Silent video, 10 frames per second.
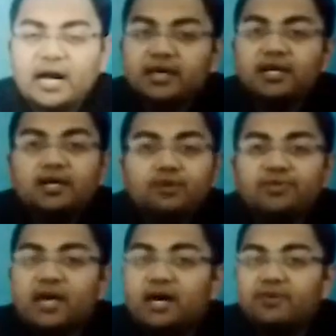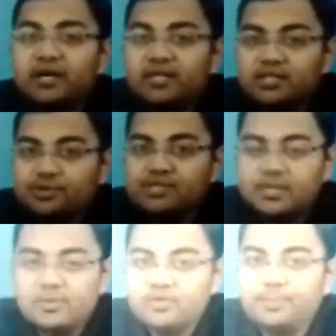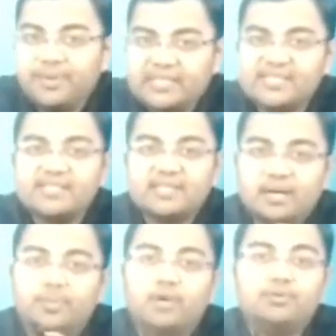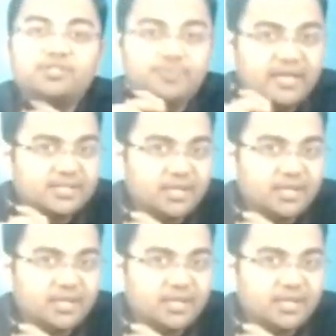Until now, we have understood some of the basics about space